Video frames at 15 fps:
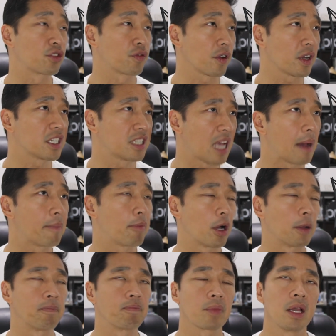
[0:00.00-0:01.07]
For
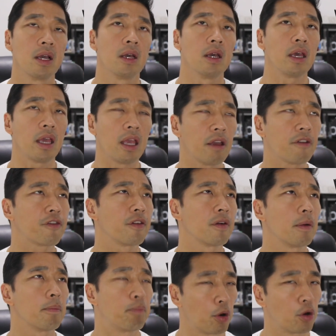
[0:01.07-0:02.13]
example, if
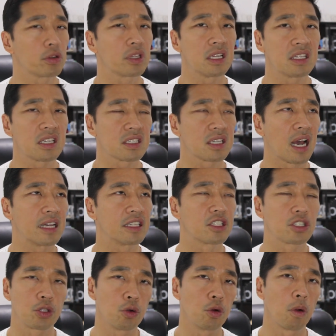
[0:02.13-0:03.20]
Putin
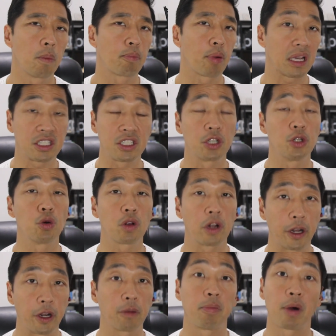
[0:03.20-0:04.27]
decides to press the
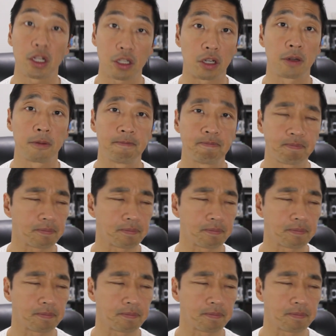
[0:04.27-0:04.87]
nuclear button